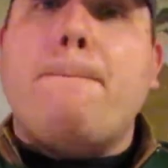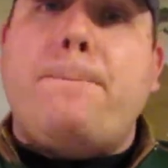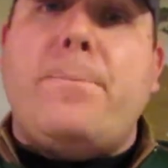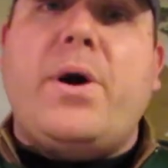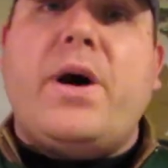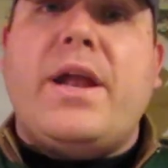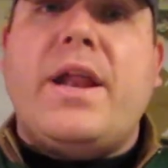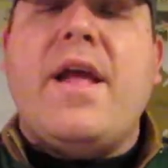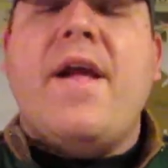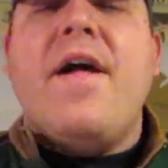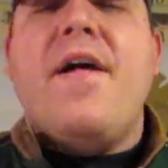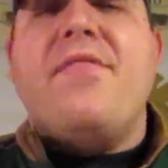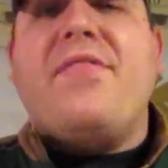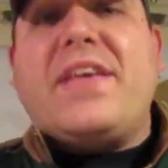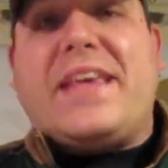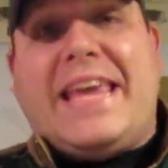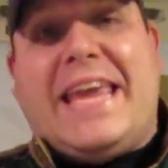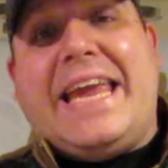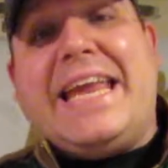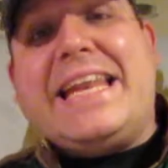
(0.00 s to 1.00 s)
But
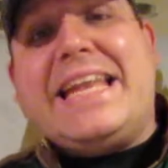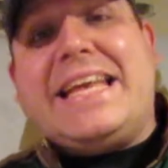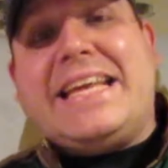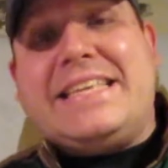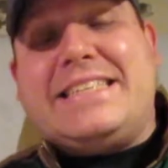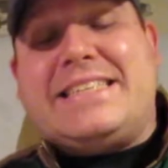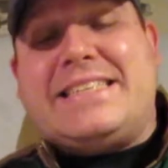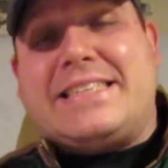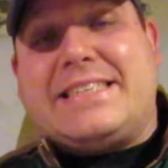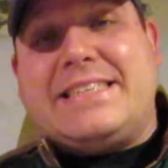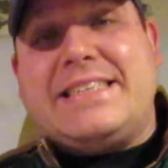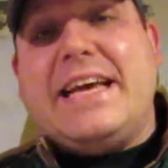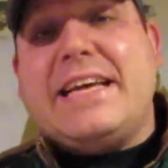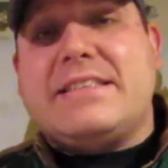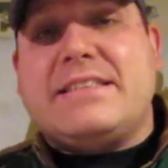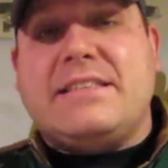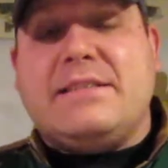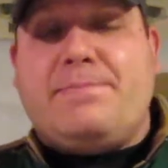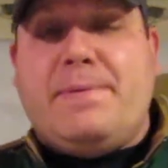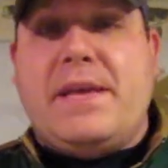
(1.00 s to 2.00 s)
the key to his
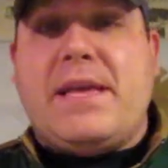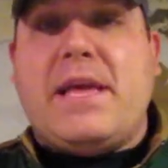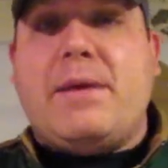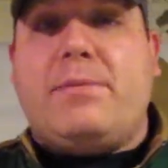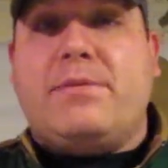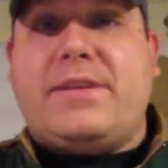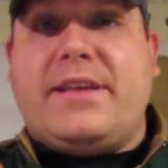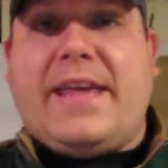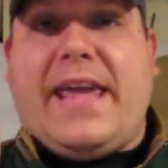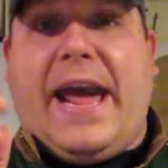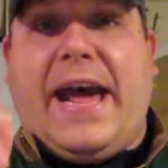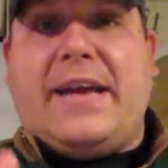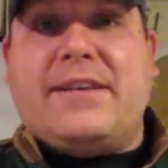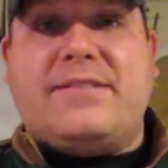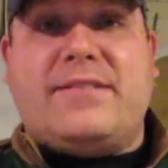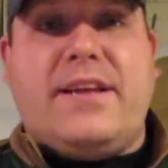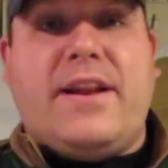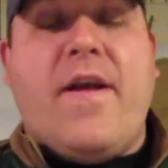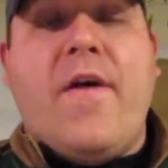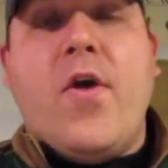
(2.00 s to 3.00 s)
success is being able to
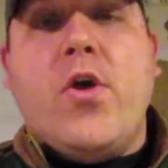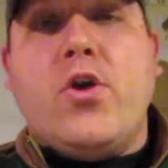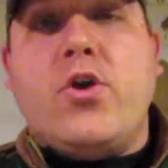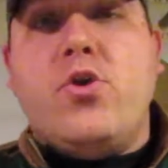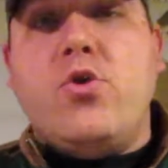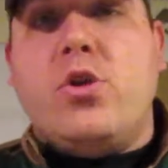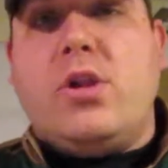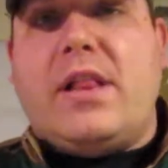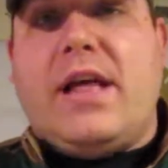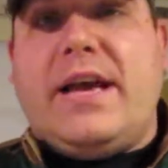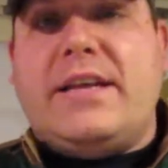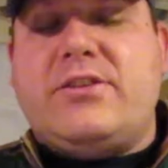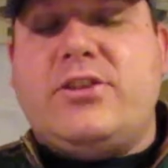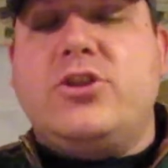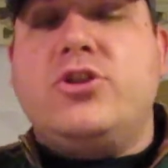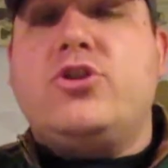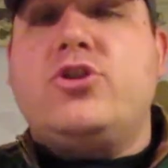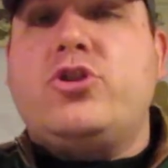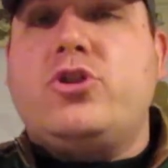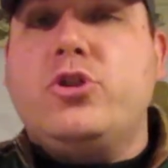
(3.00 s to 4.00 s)
cast it
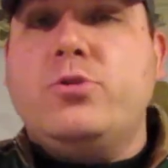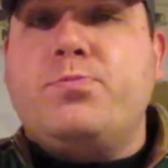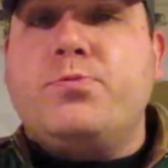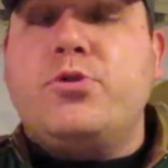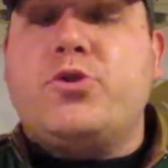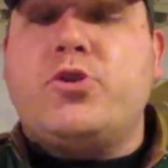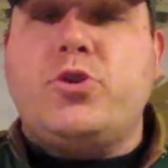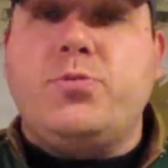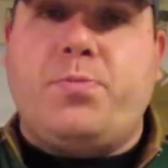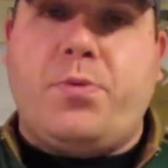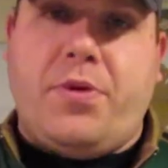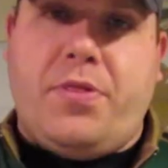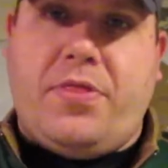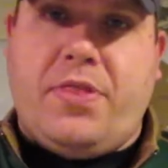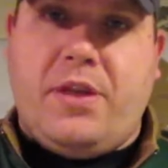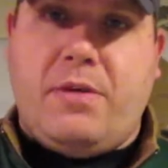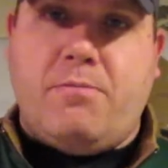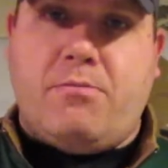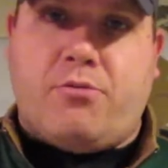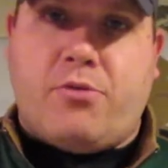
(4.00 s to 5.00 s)
utilizing super
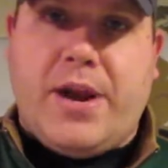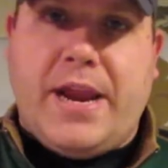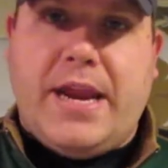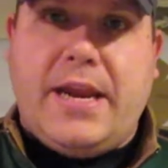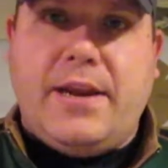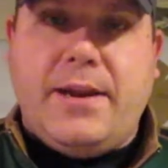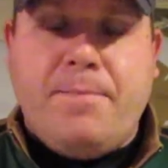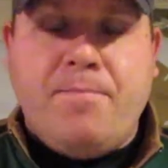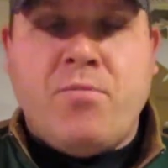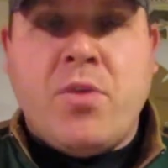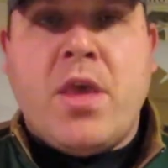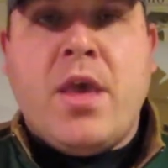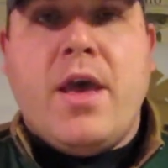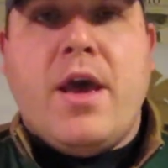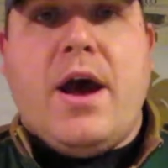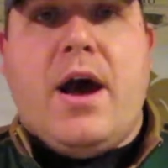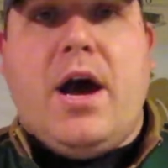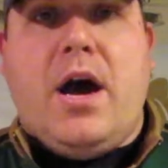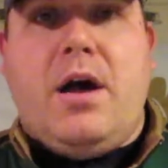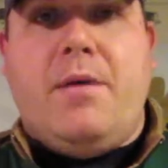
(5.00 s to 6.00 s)
thin braid,
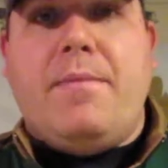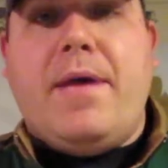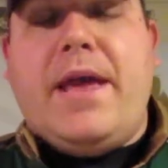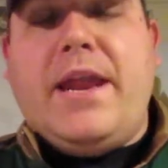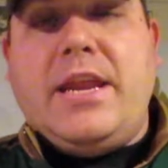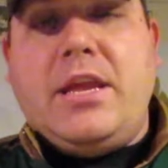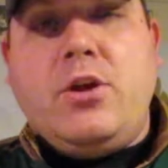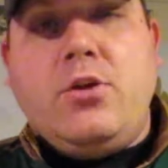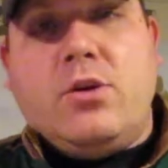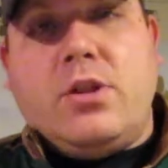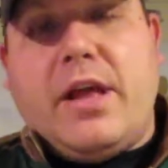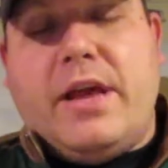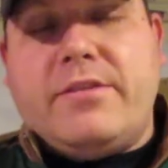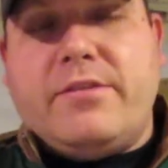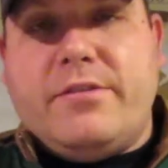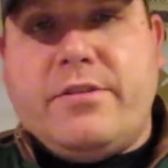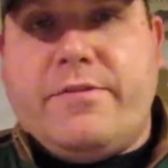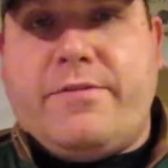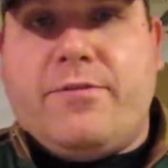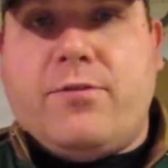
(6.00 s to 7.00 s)
and he
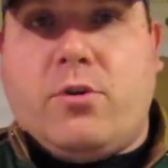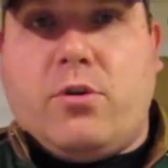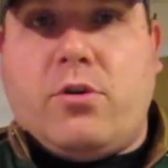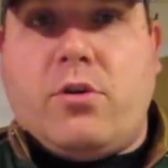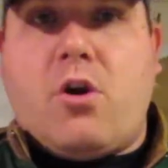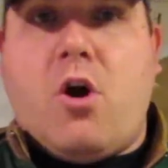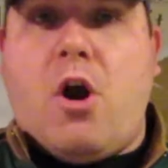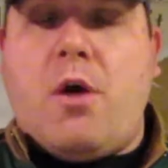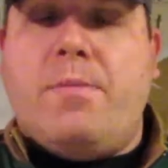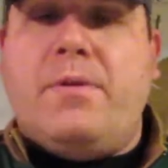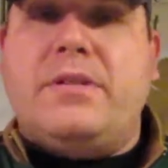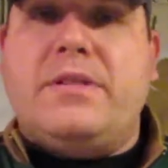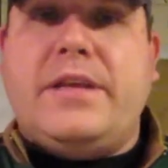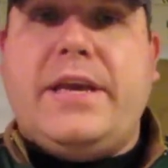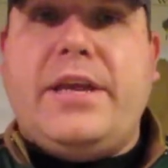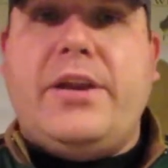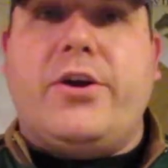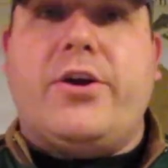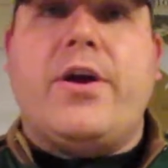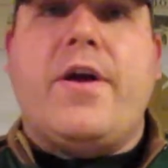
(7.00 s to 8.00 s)
utilizes a fluorocarbon
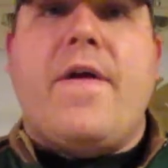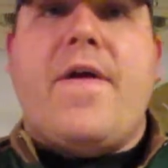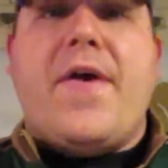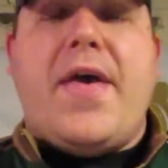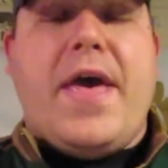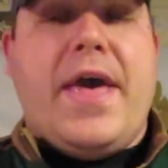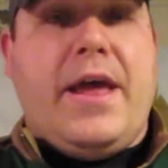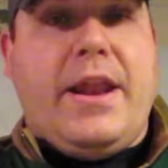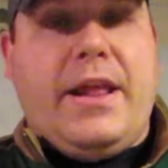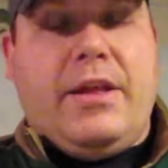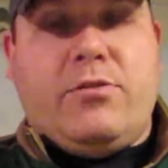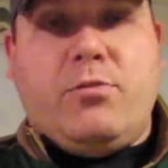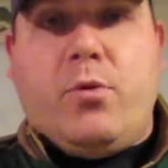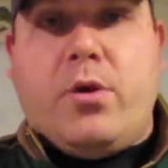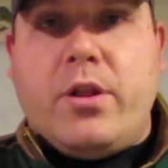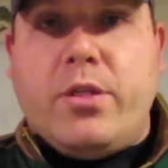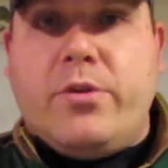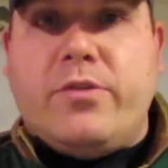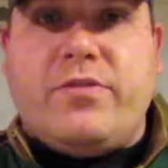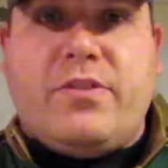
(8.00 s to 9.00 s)
leader, and it's
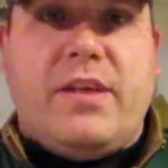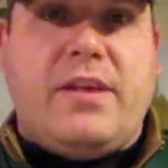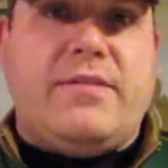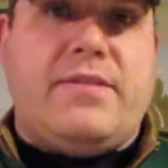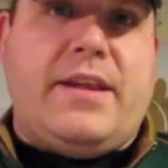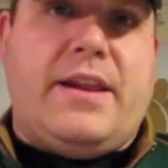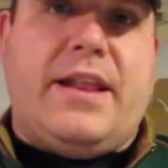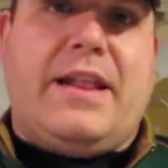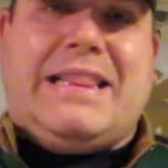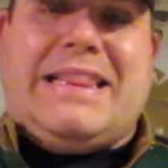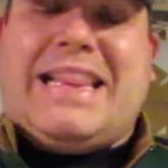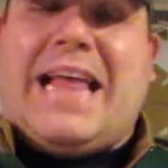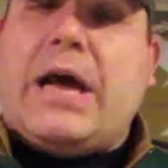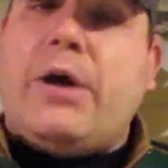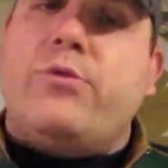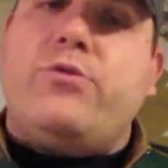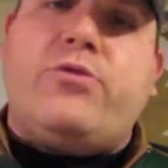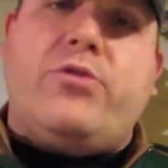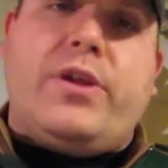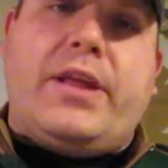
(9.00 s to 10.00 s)
one of those things that it
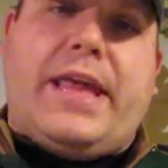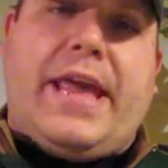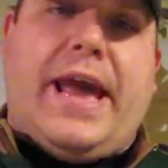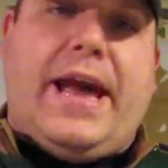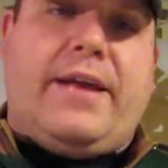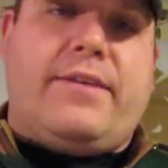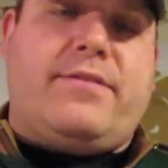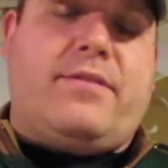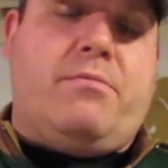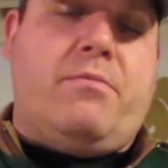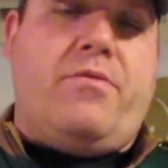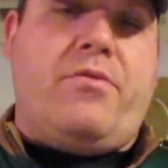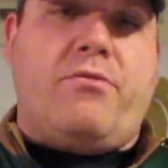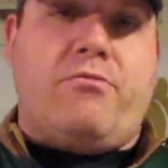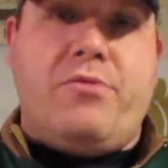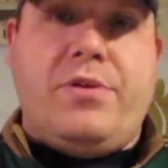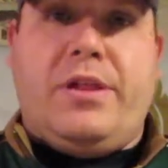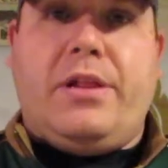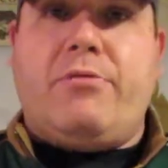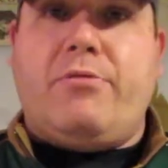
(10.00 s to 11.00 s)
allows you to cast some of the
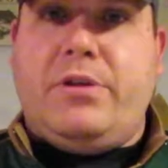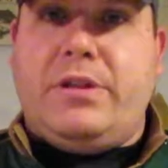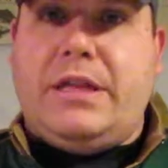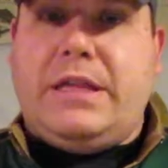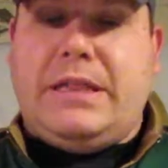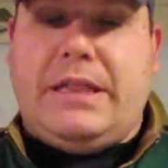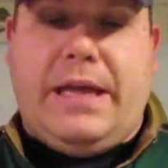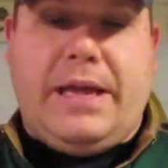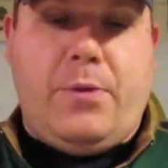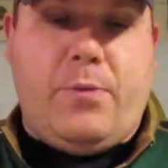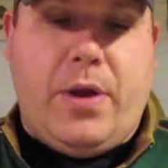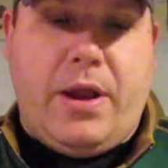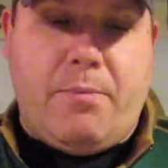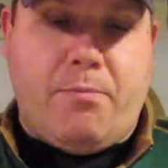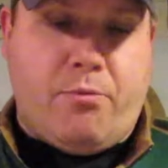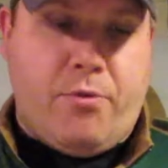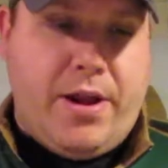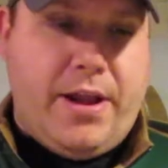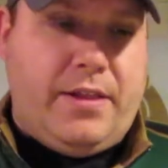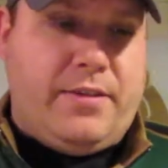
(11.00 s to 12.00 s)
really
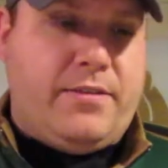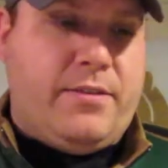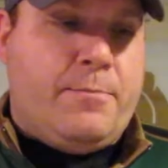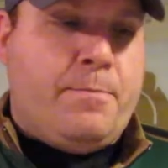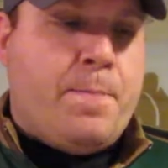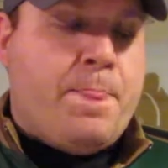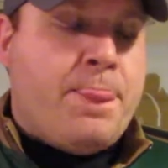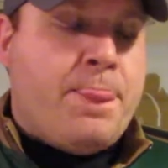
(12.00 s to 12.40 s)
lightweight braids.